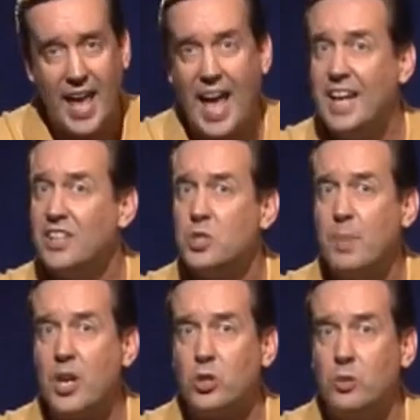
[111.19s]
and it's
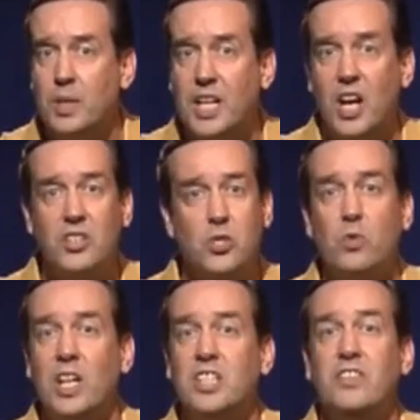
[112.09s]
special because it's a
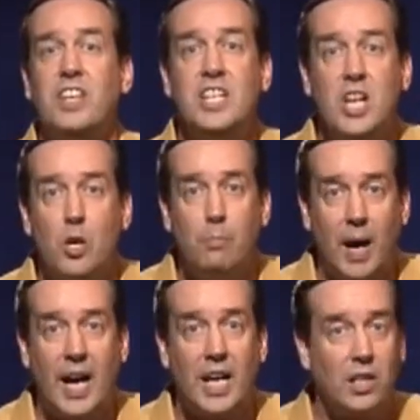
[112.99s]
relatively
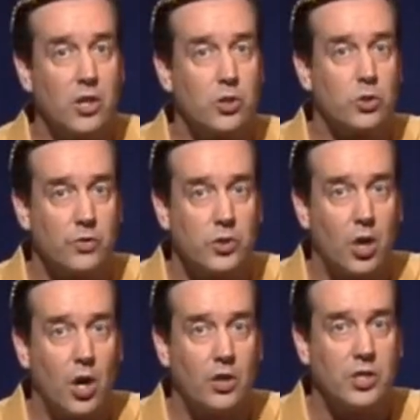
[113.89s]
nearby cluster of
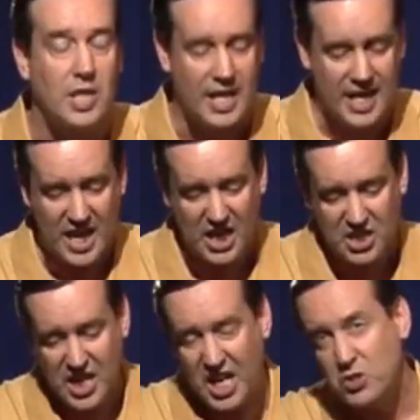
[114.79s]
stars. It
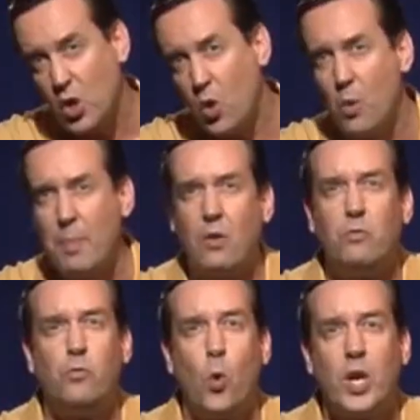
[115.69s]
contains,
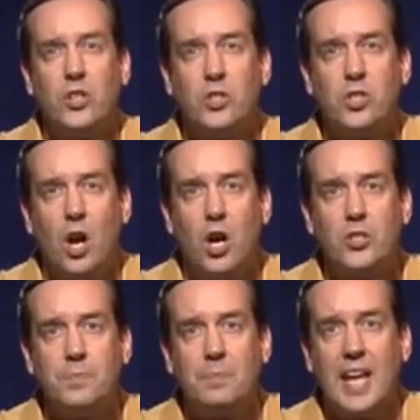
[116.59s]
about 40
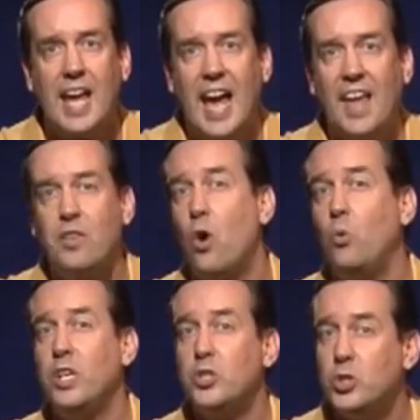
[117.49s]
stars, and there are
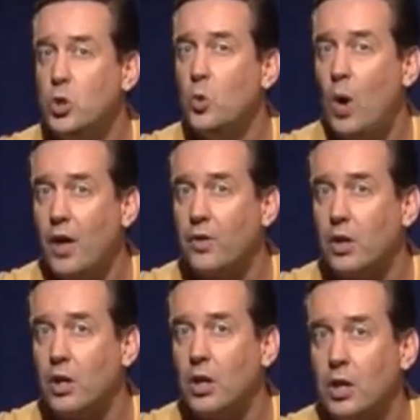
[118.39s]
only 2
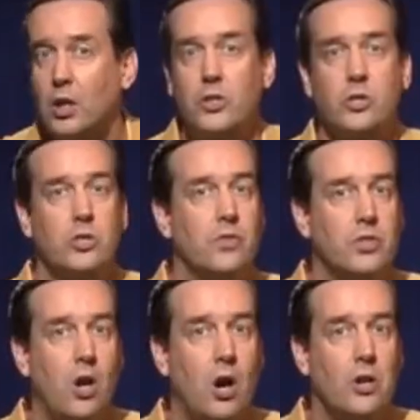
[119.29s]
other clusters of
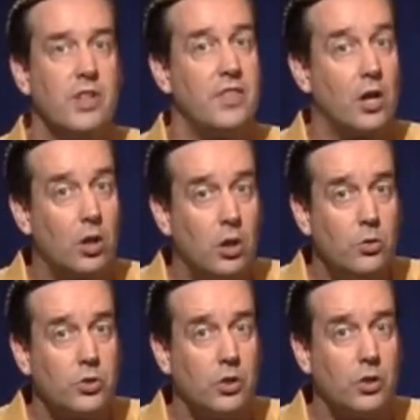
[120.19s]
stars that are
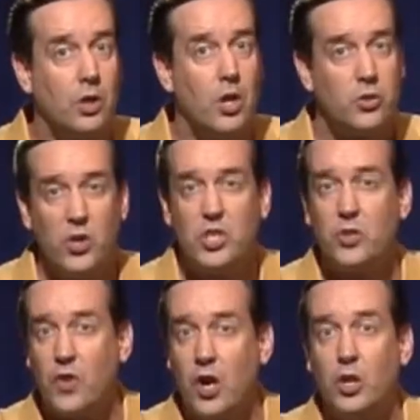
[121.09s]
closer, so this is
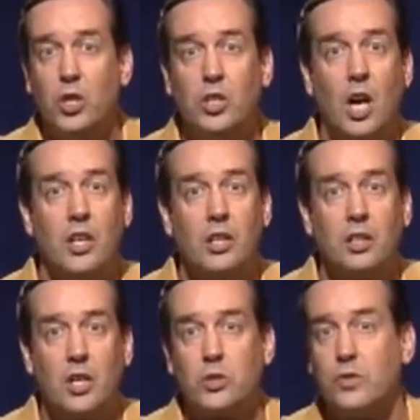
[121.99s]
a very good
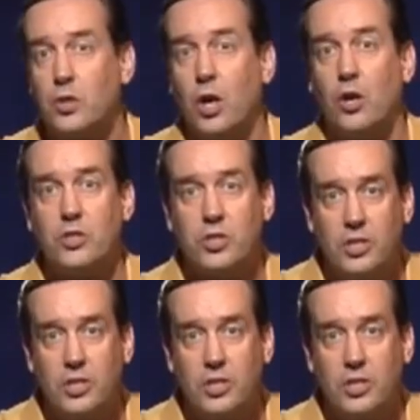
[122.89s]
cluster of stars to